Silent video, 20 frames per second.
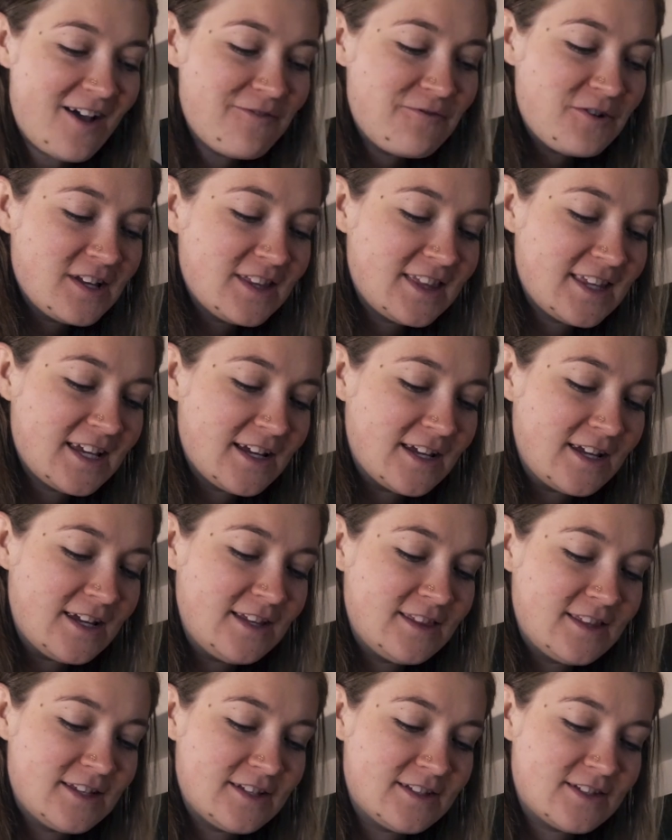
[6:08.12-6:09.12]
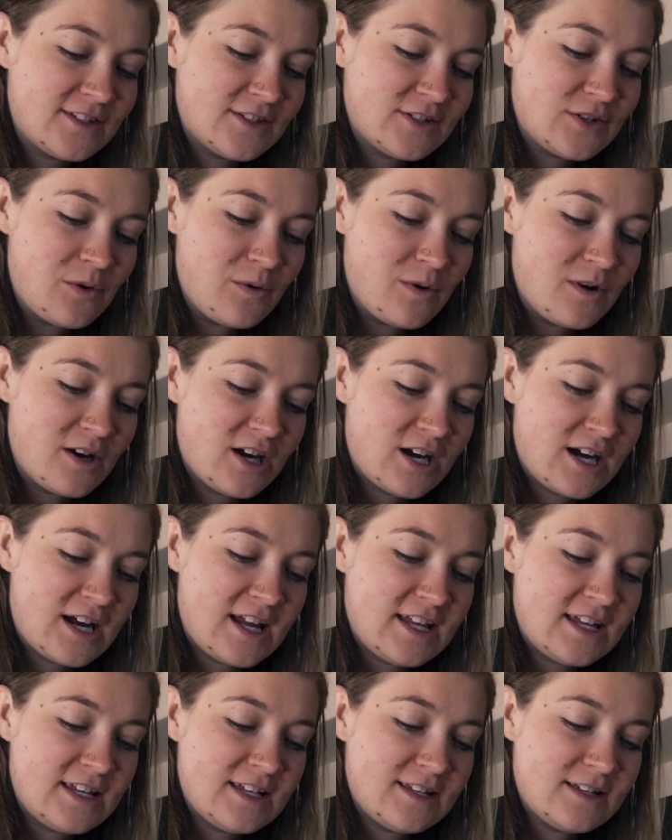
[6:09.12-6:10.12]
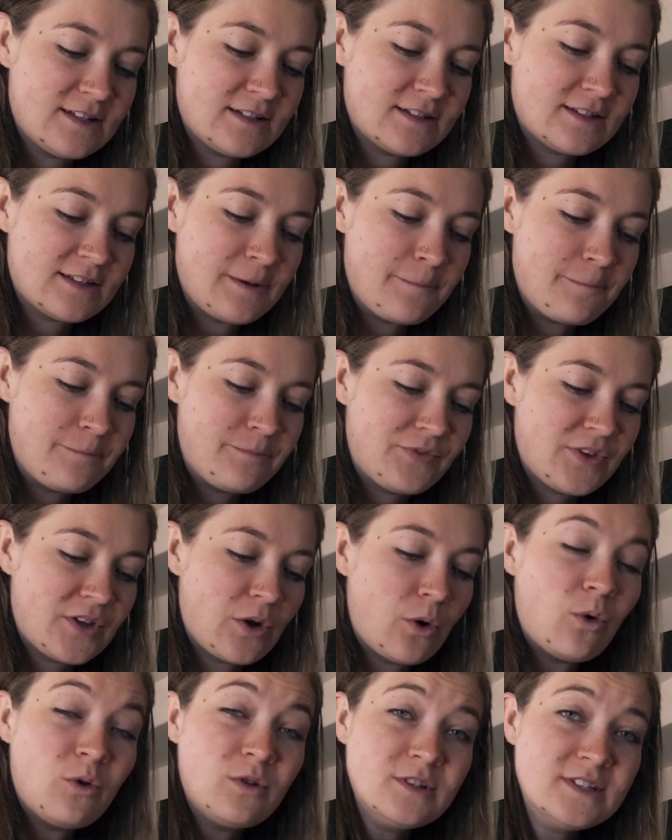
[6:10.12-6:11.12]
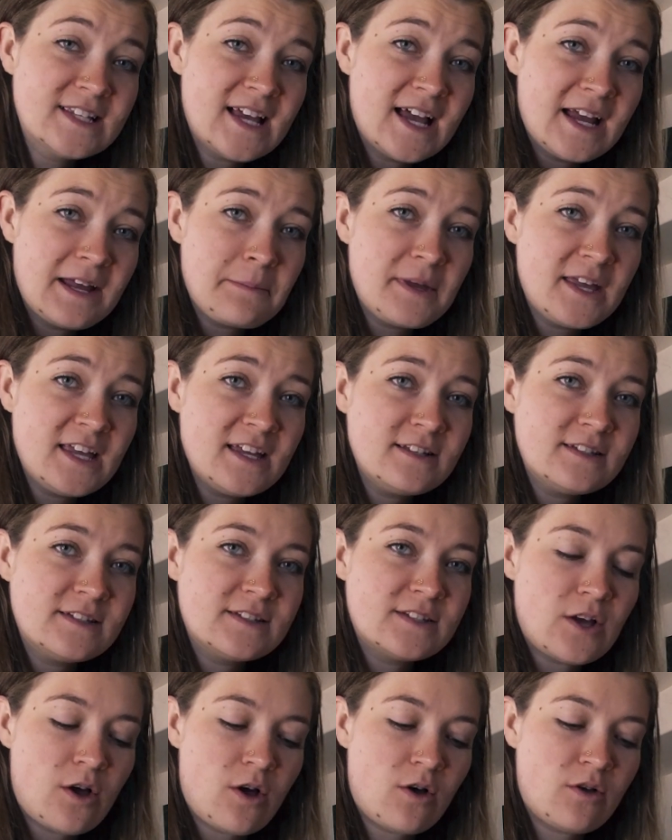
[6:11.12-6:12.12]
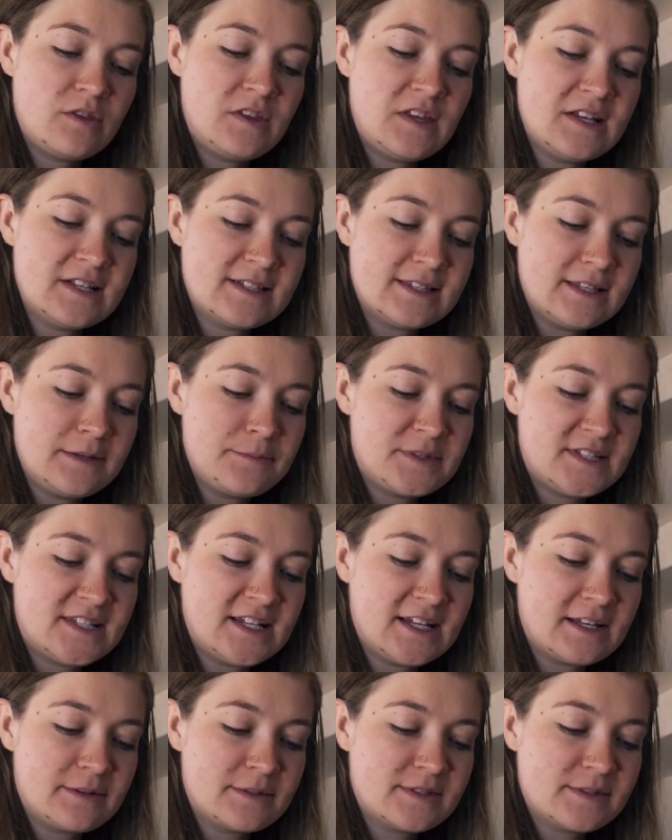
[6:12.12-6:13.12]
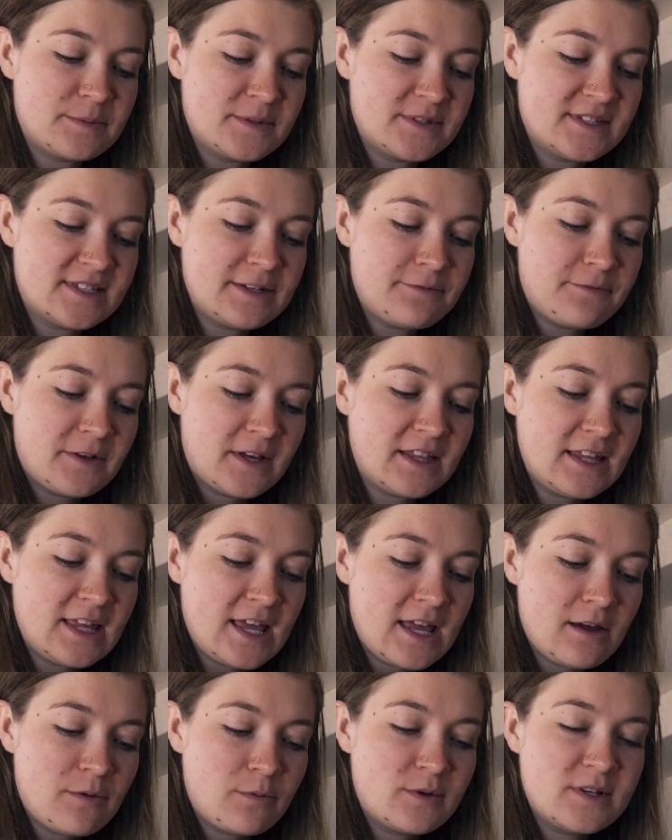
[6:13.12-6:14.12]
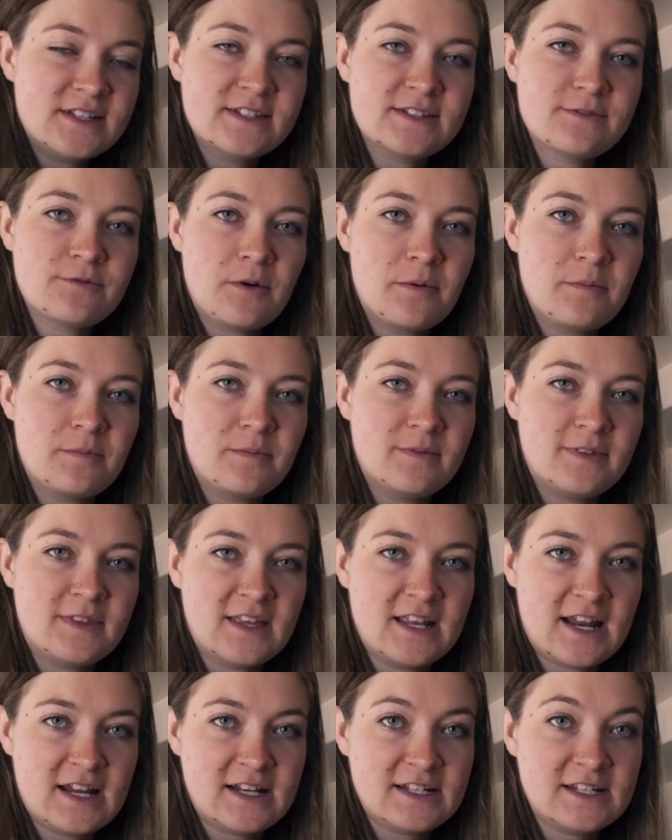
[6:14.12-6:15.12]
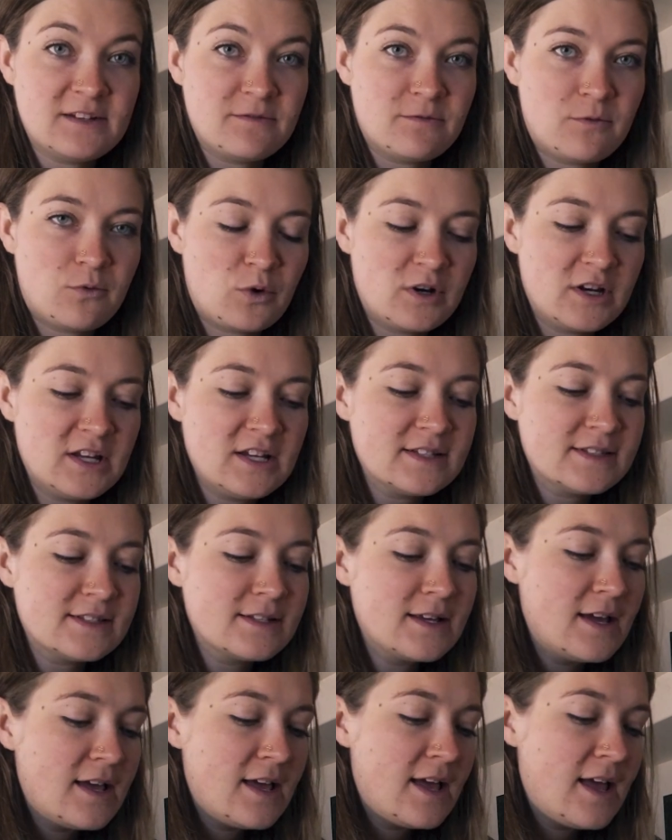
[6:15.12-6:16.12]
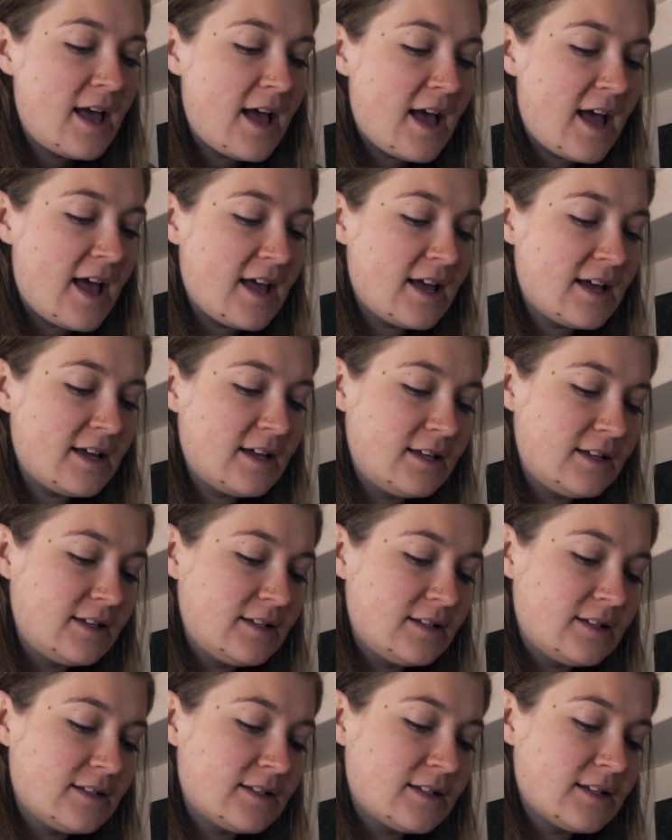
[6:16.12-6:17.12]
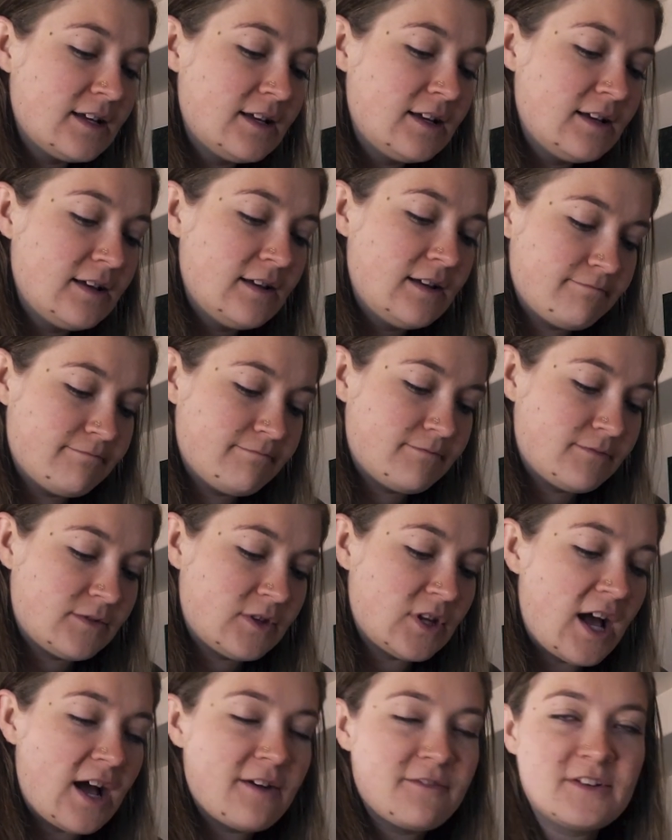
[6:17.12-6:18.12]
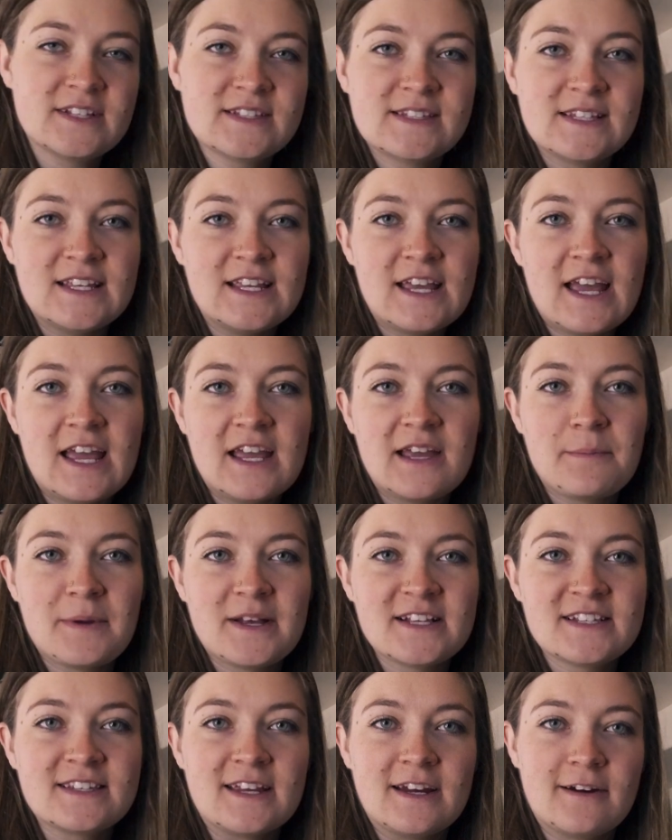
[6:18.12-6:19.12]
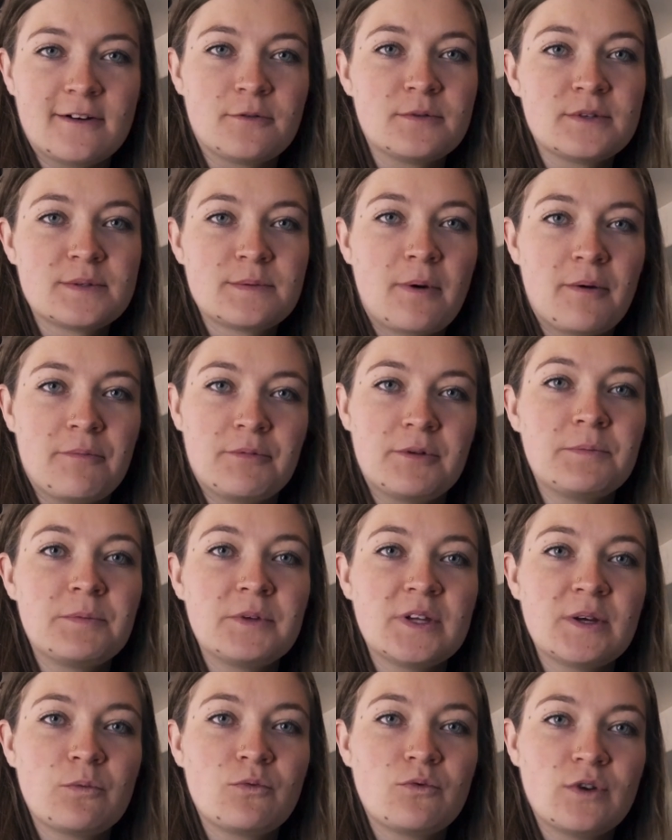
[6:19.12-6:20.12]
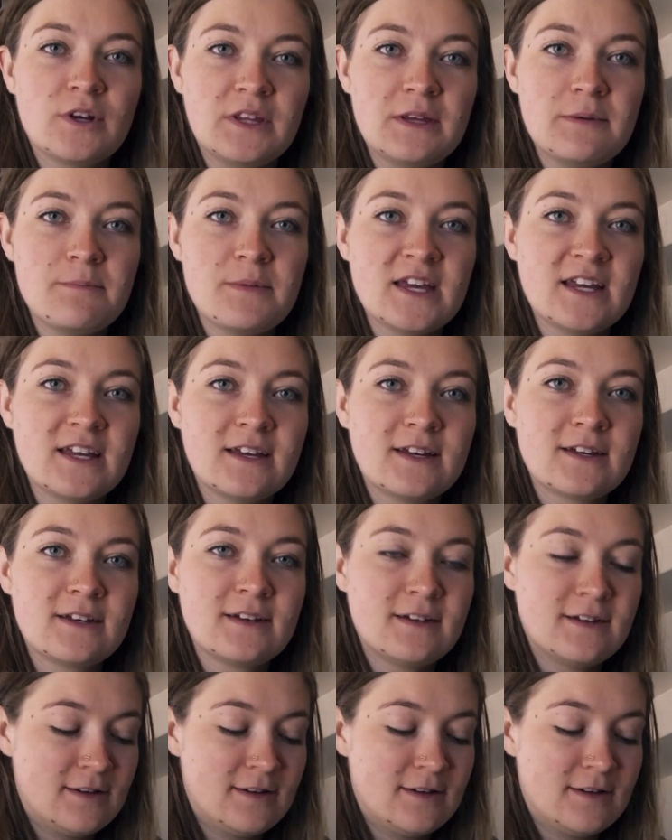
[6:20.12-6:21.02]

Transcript: Everything in the store is old-timey, so this lipstick specifically was from the 1940s, and obviously cake mascara was probably really big